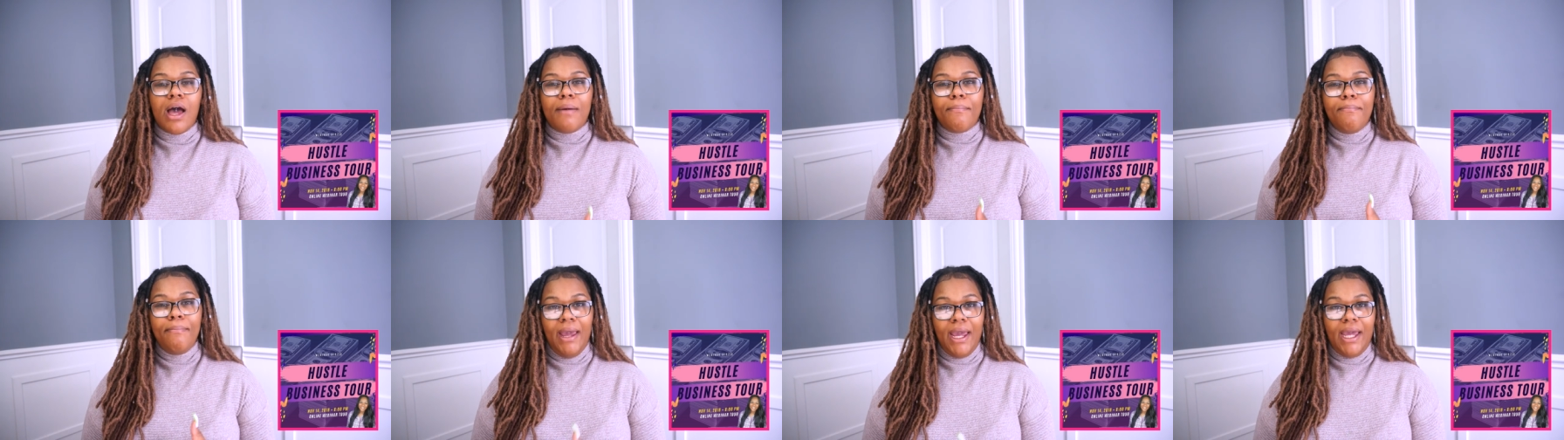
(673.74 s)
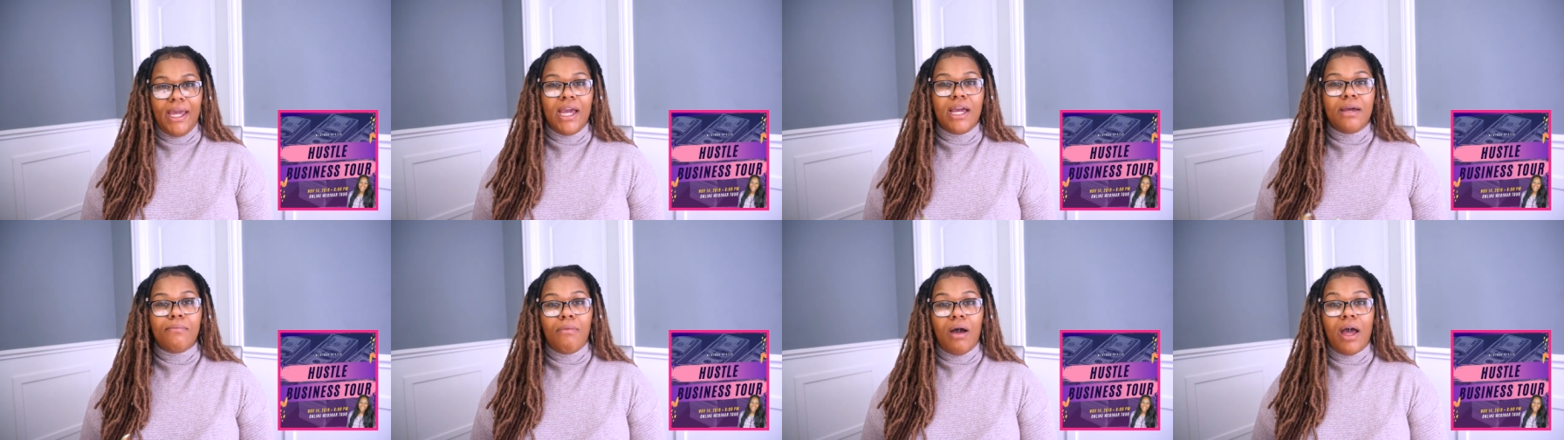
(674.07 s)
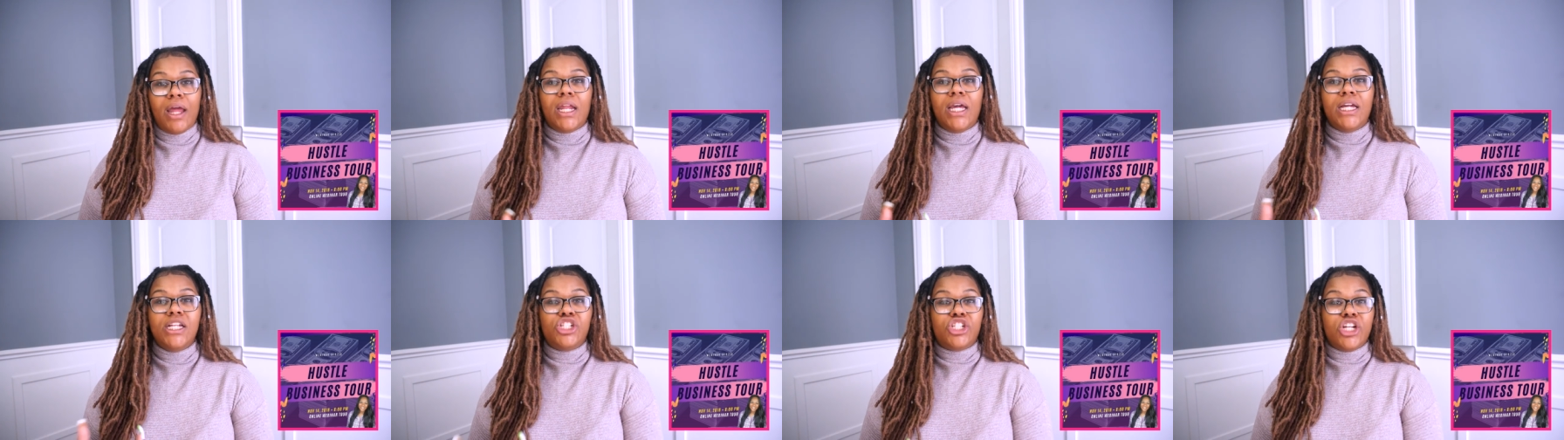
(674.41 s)
making
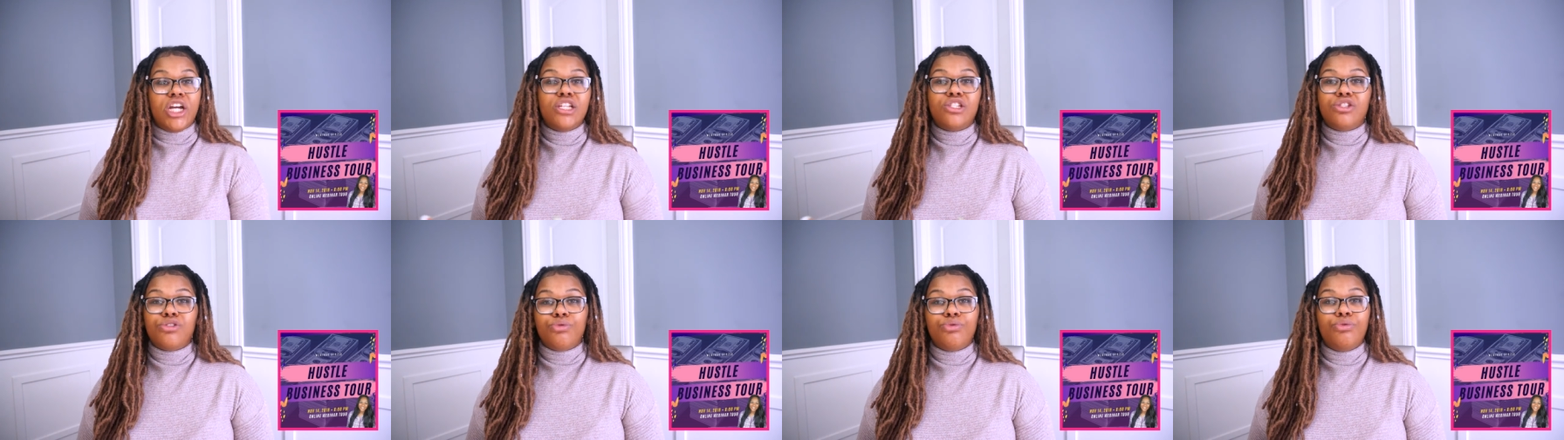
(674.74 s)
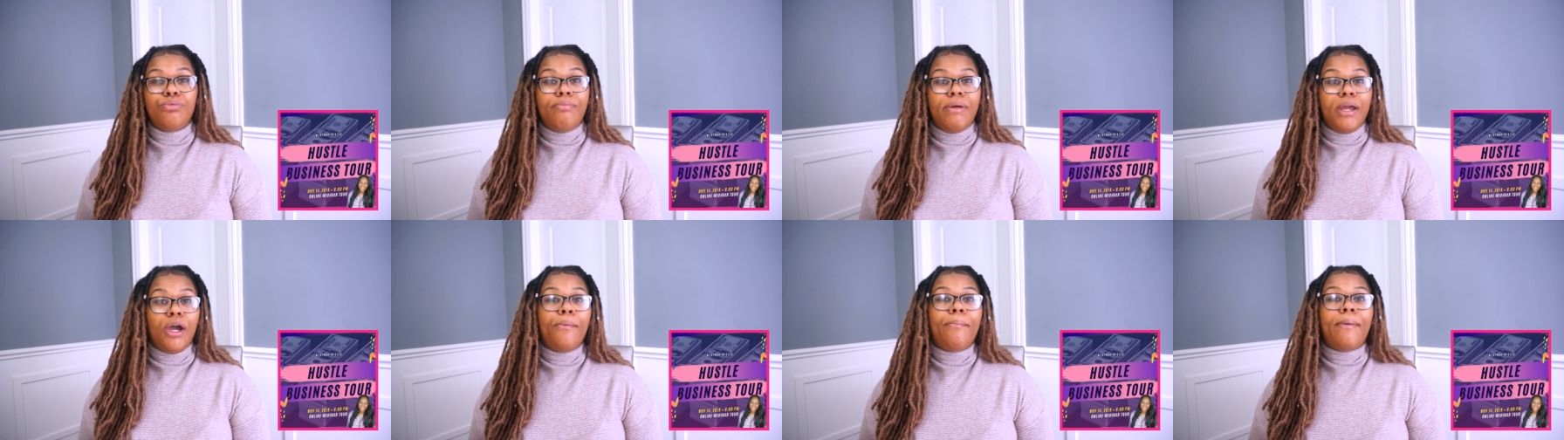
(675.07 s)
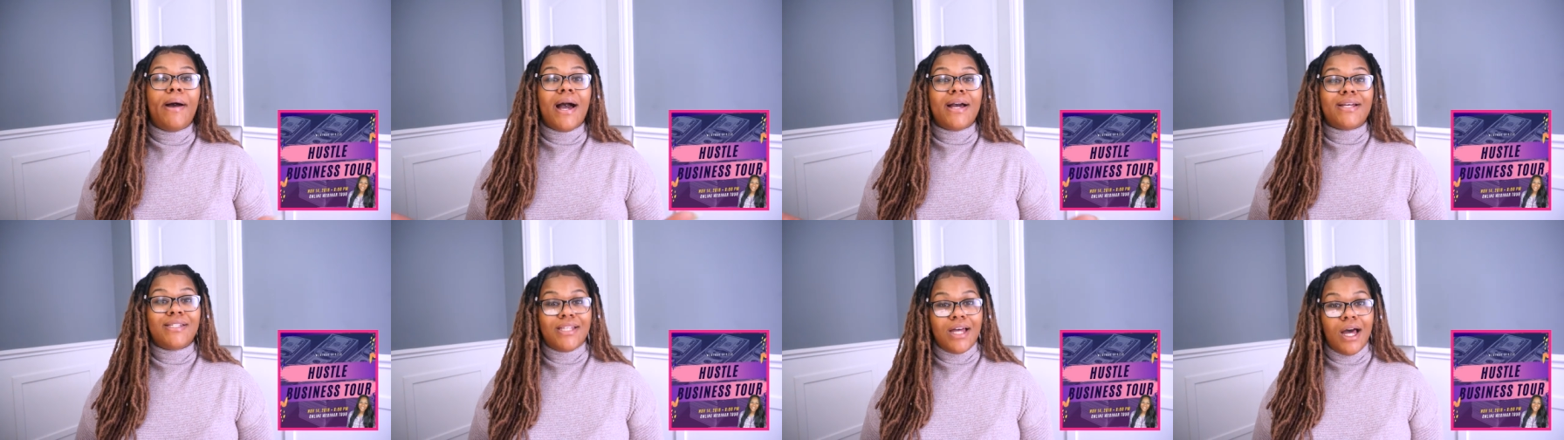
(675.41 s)
money just through
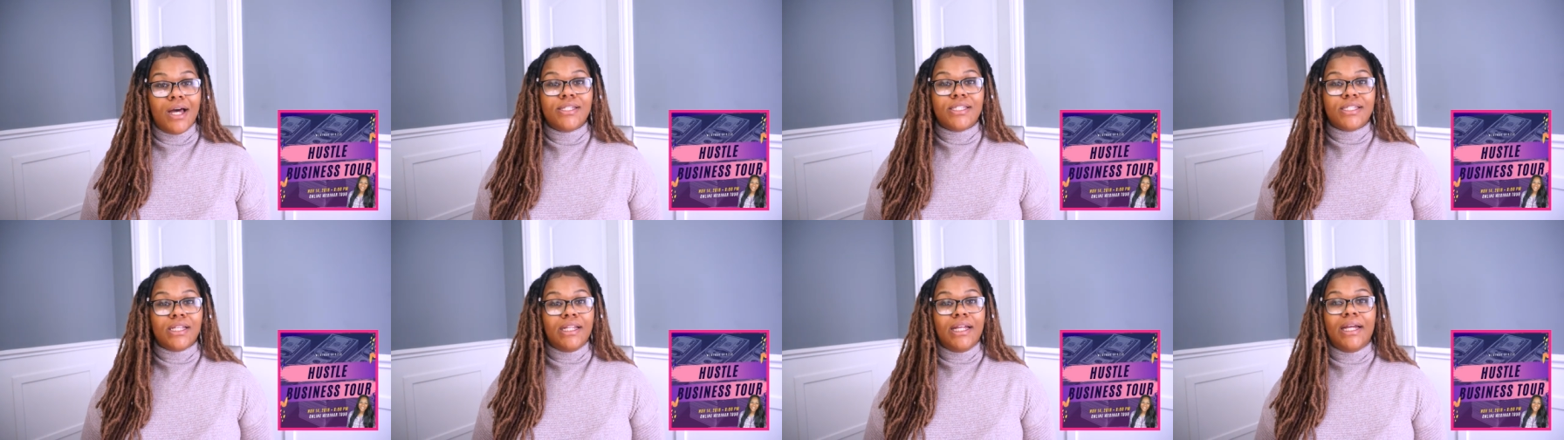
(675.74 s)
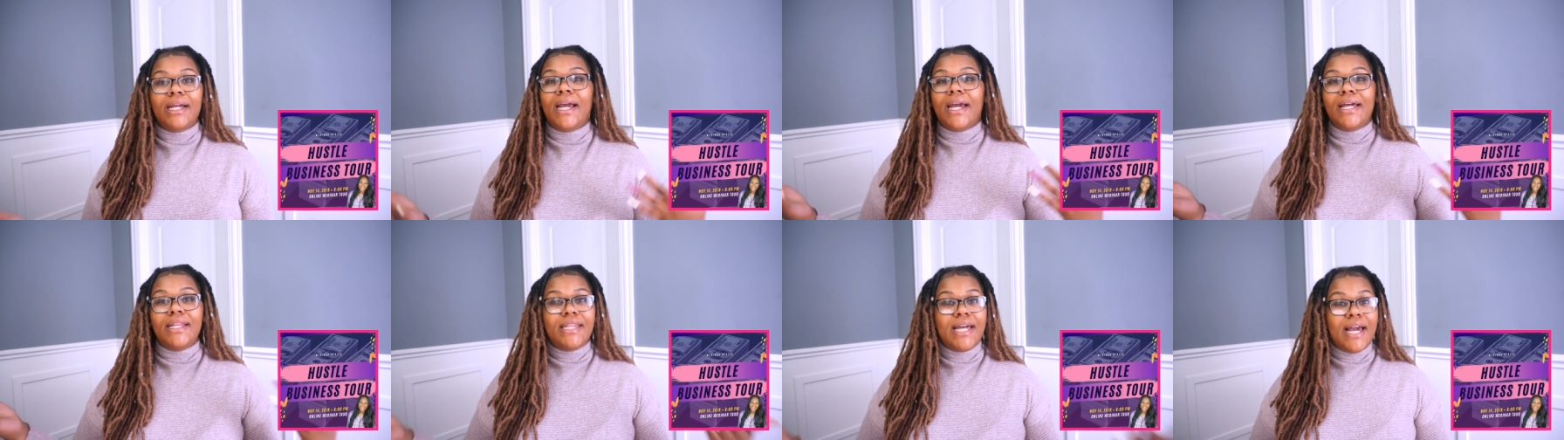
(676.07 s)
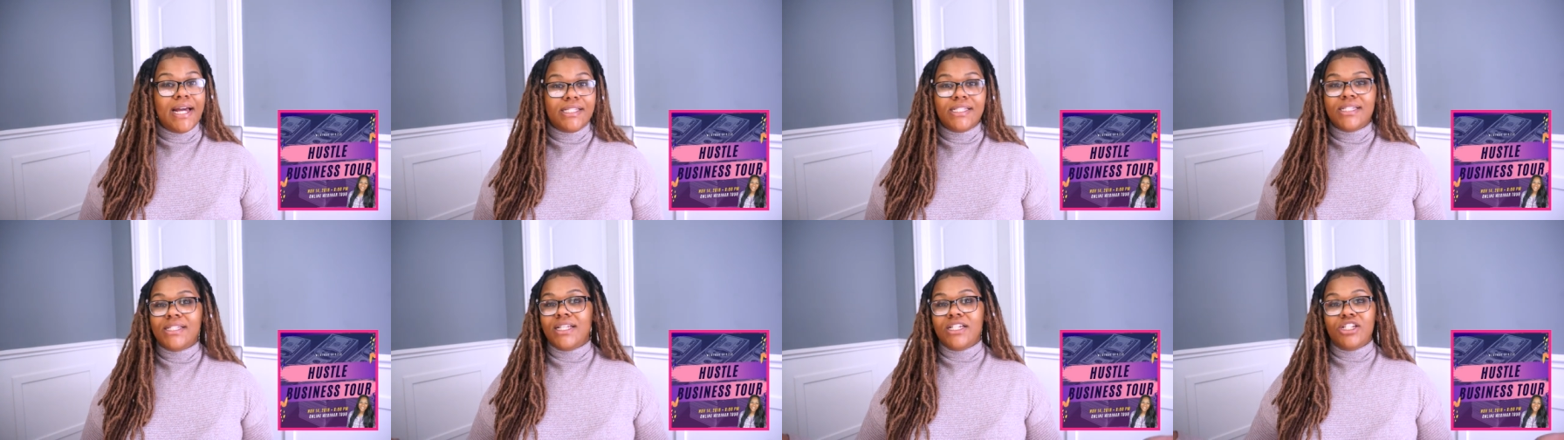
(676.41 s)
mailbox hustling. And
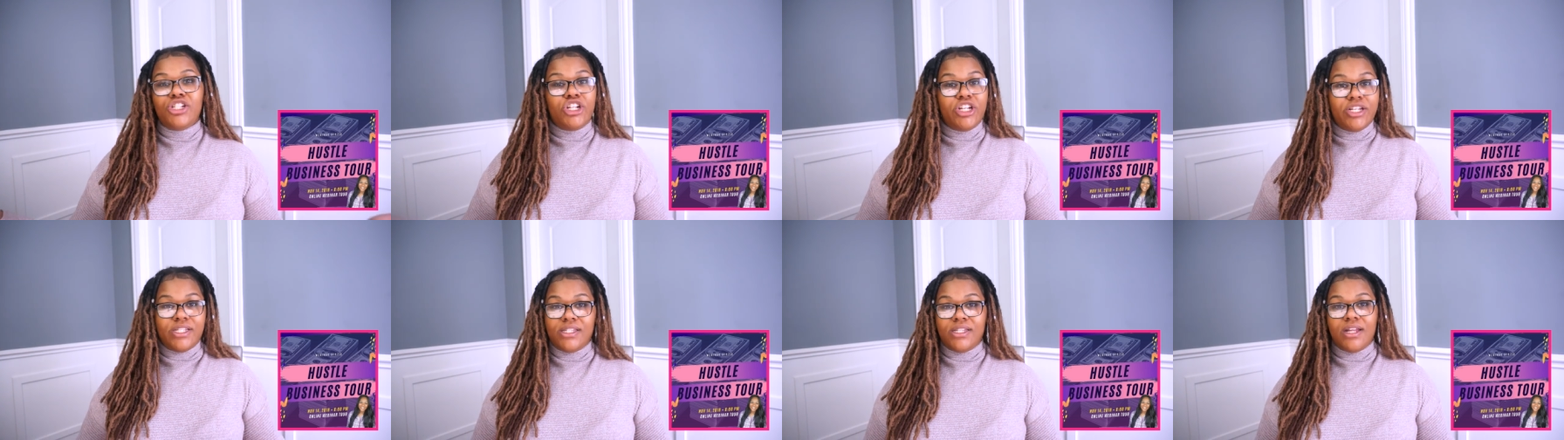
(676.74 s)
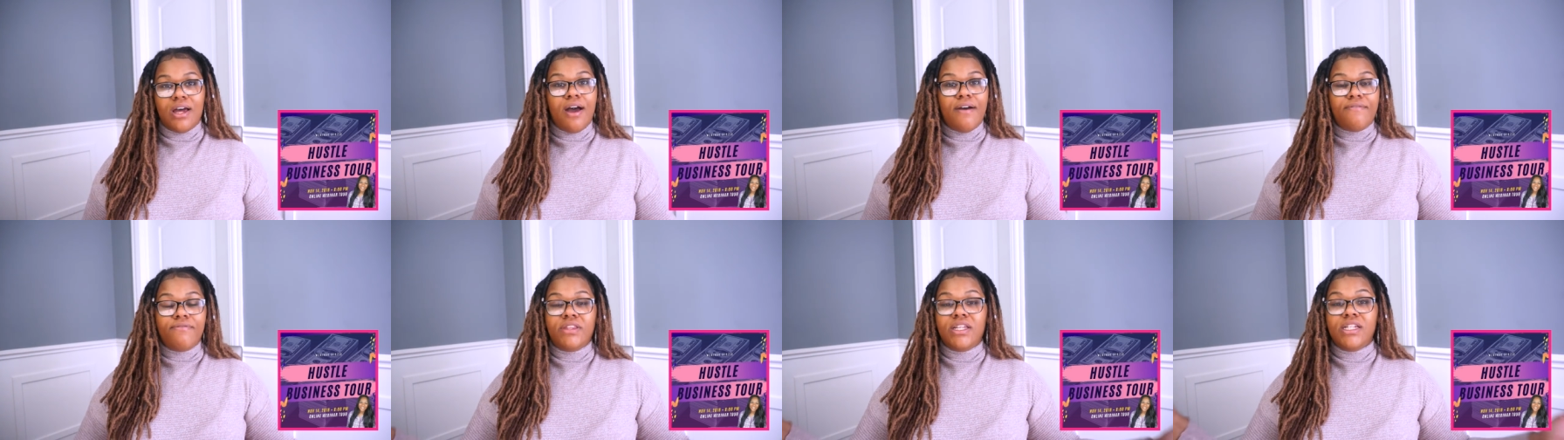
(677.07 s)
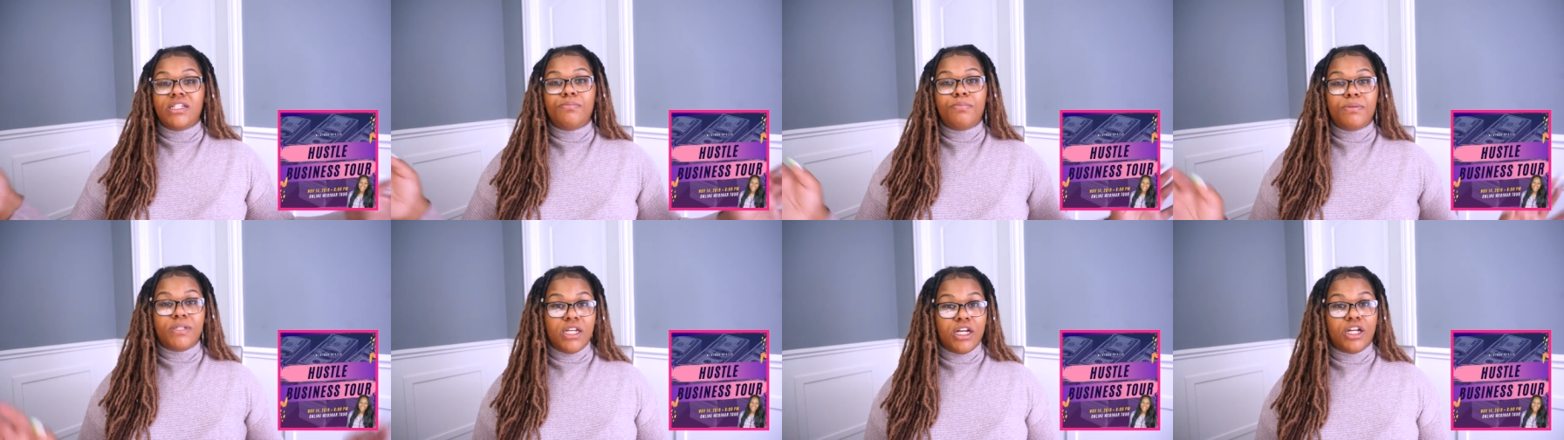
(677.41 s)
that's the gist of
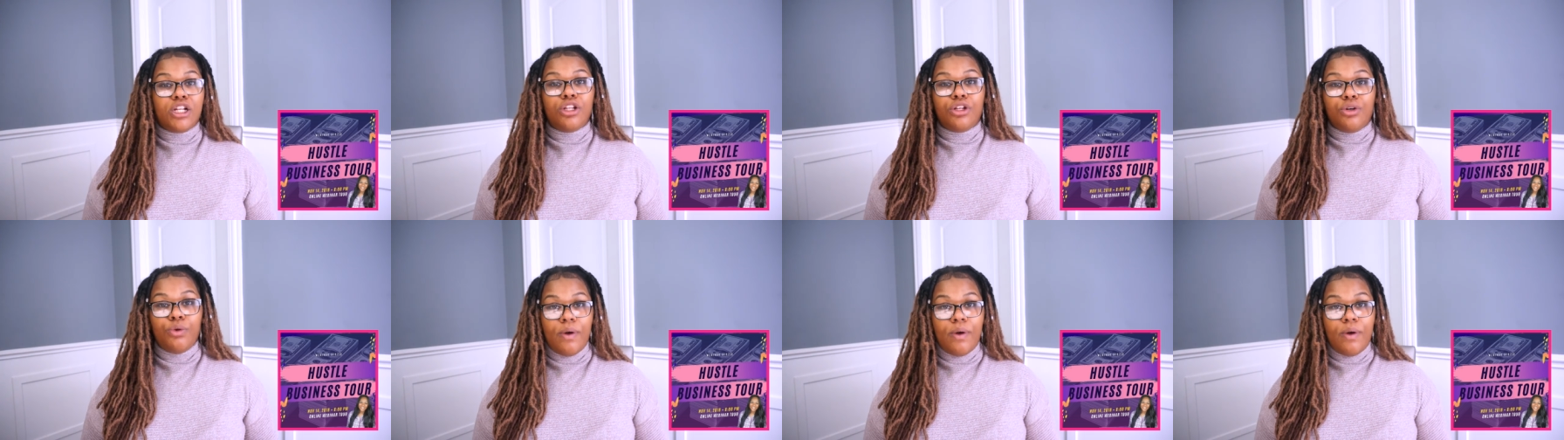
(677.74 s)
this particular